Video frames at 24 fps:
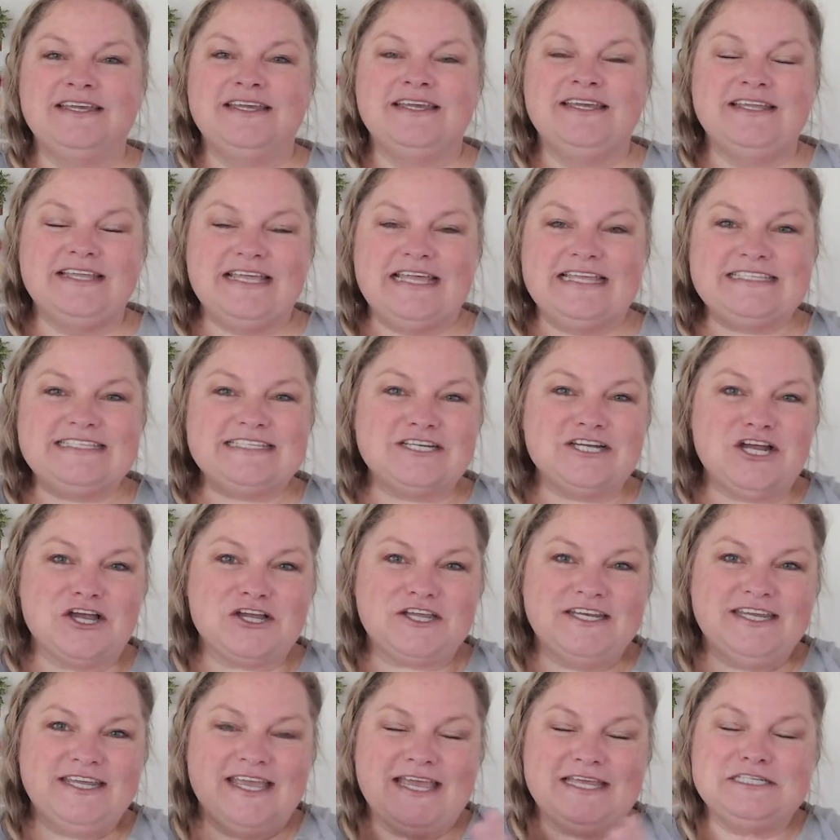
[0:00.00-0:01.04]
It's not
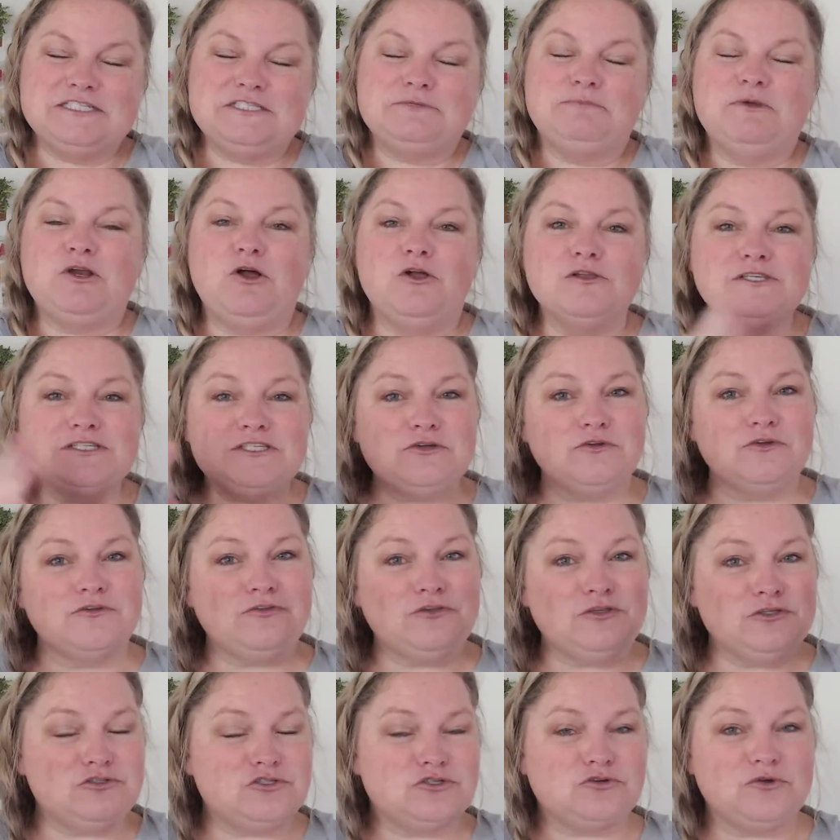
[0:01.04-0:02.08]
going to end. But also, if
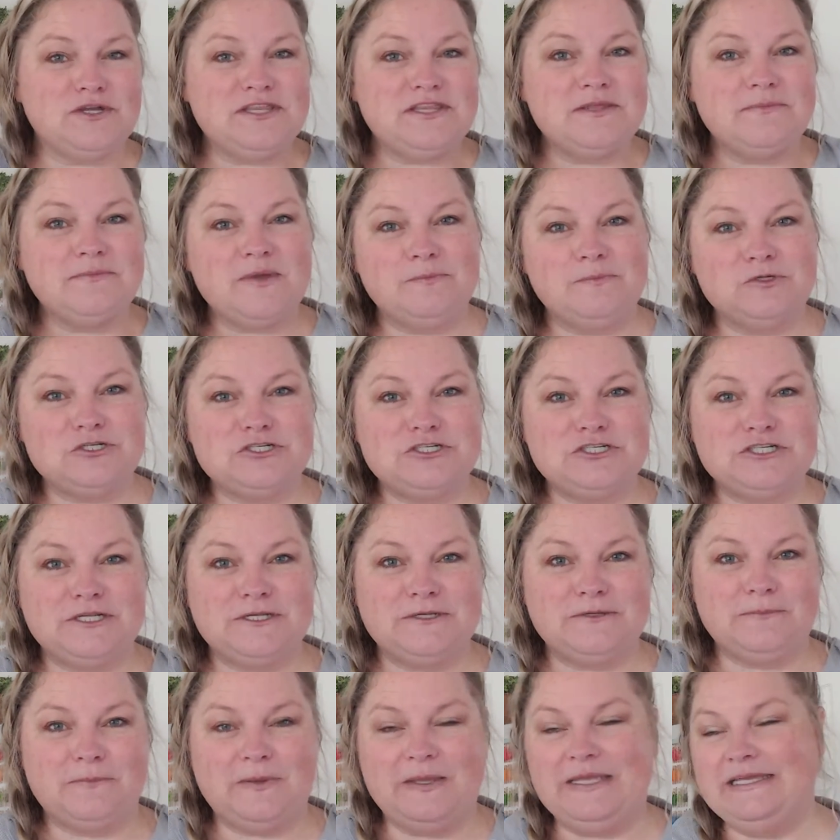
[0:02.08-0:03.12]
you join the membership,